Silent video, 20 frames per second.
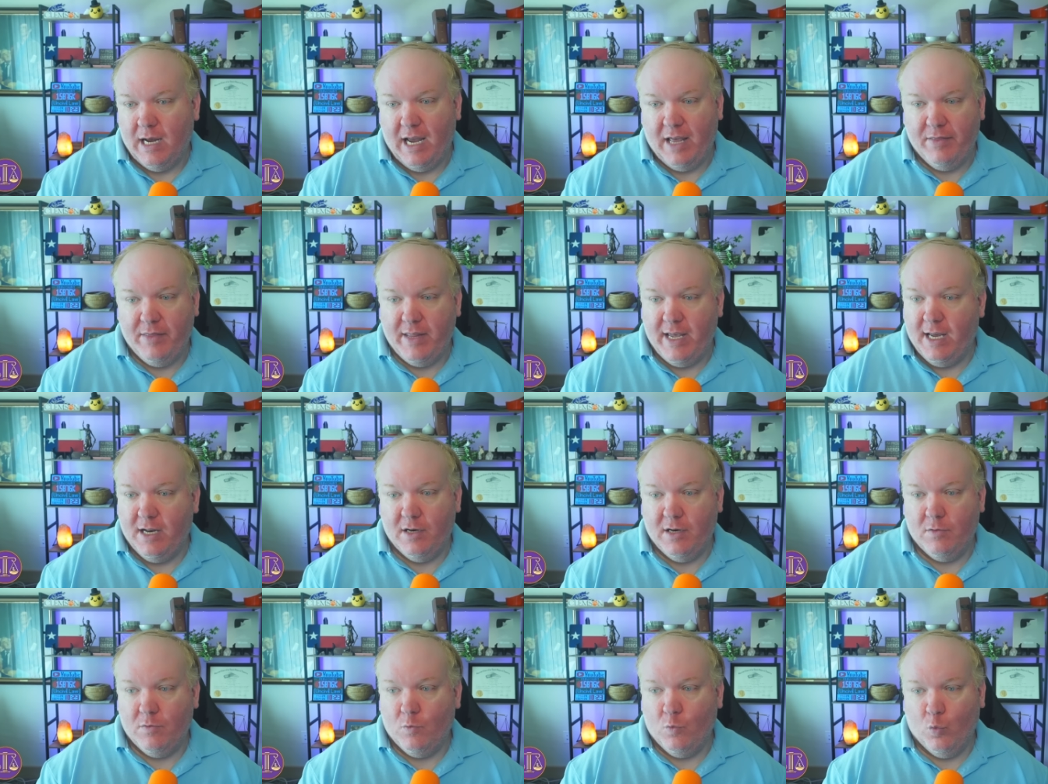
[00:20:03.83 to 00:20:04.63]
And
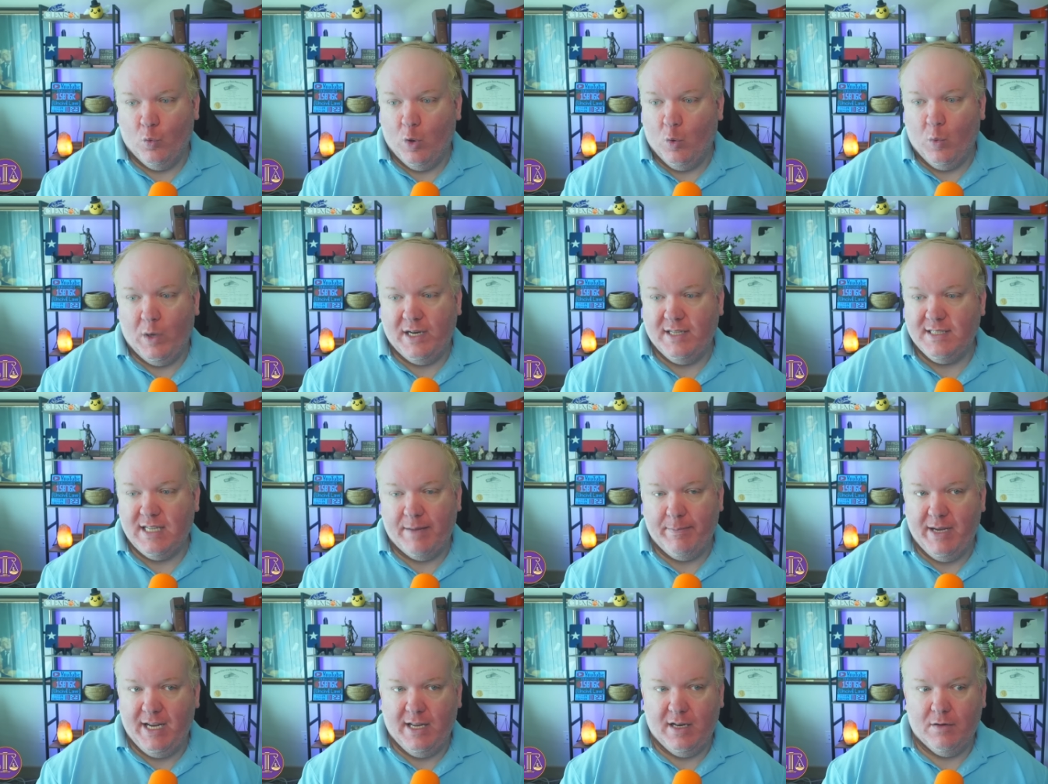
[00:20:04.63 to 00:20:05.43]
then, well, what does
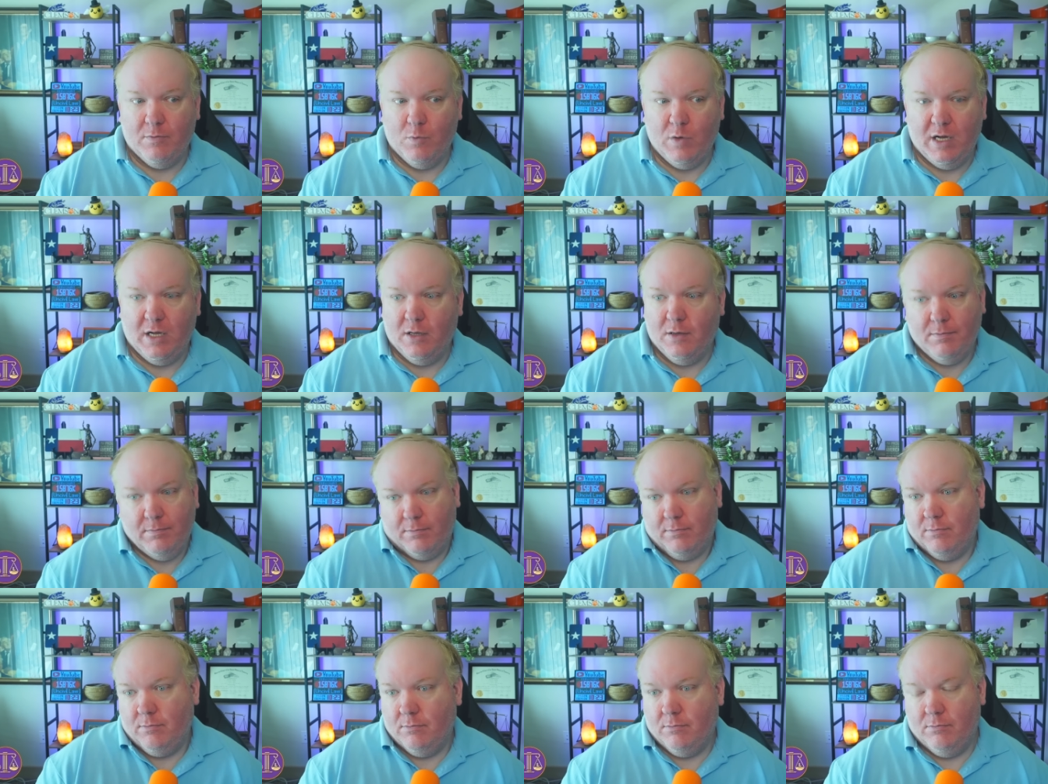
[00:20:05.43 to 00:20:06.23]
that mean? Well,
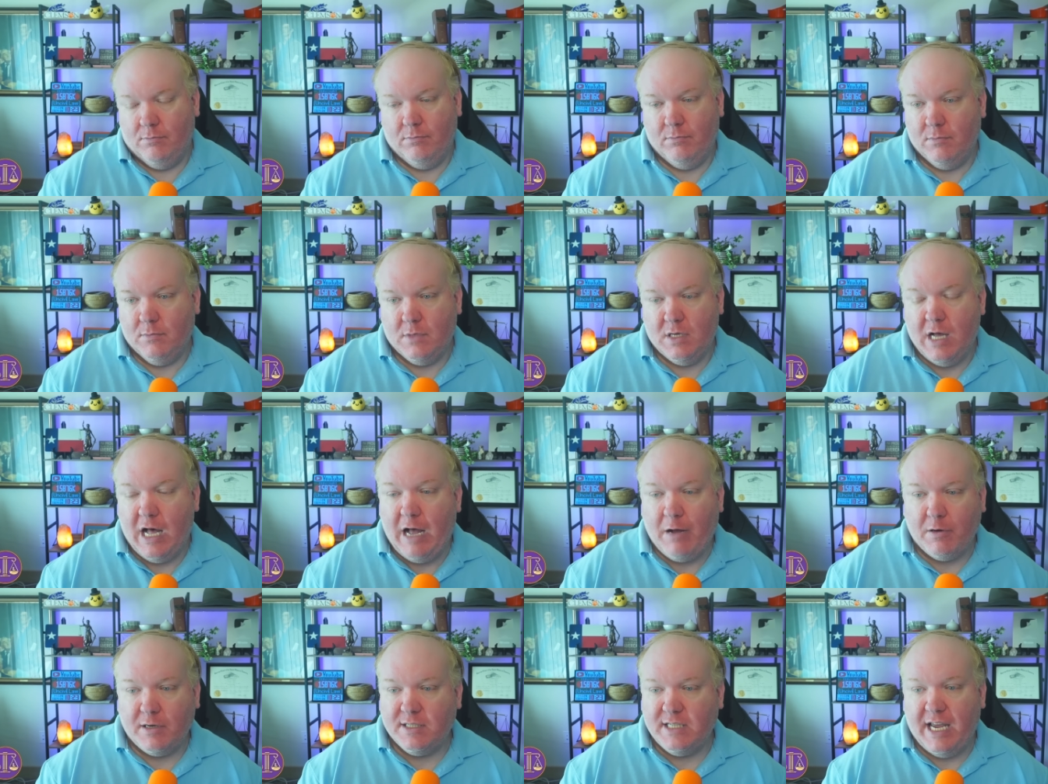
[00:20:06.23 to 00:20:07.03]

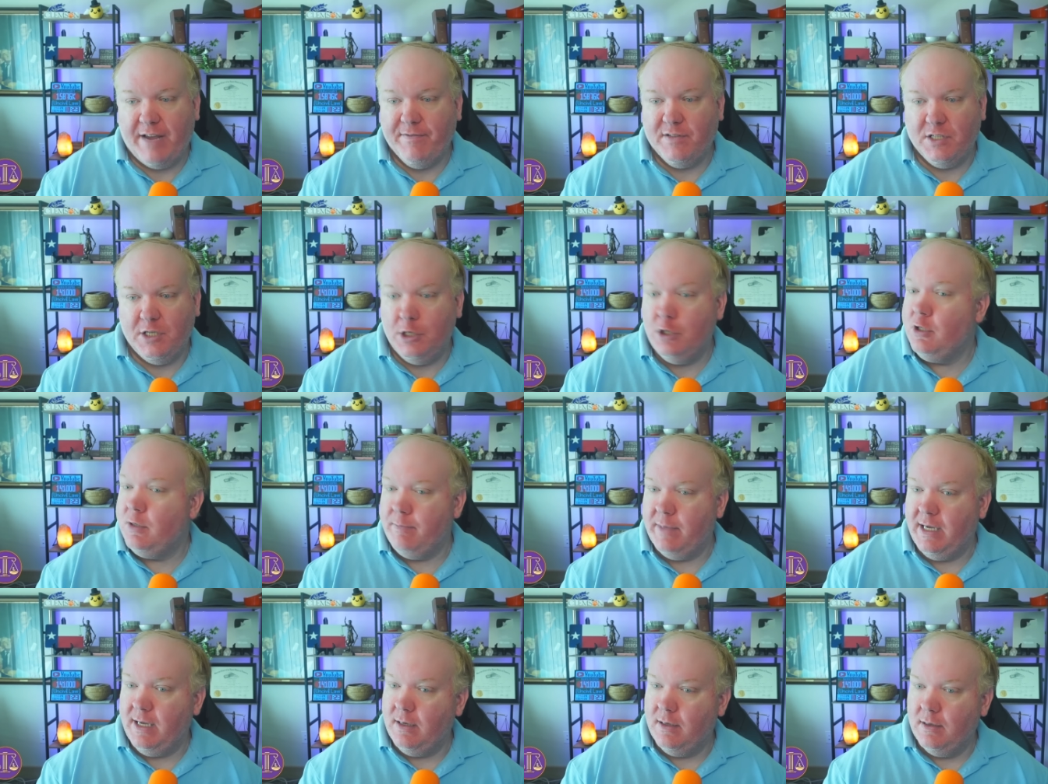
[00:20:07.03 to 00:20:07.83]
Congress gave it to you to
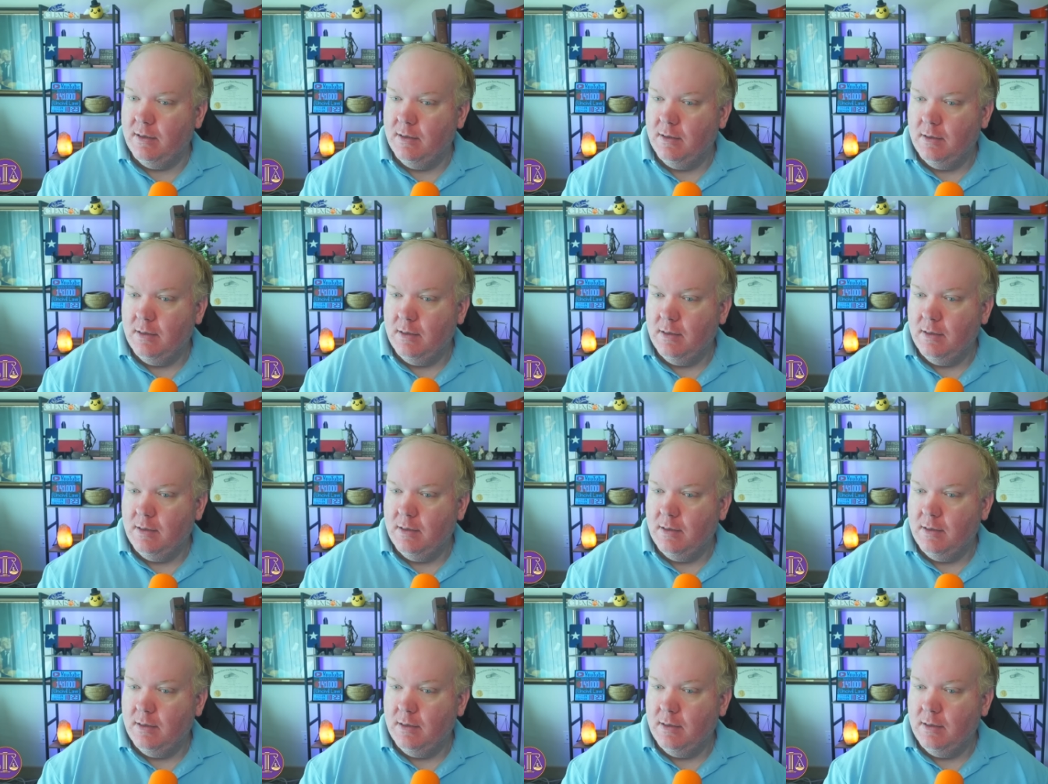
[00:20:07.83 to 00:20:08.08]
mean.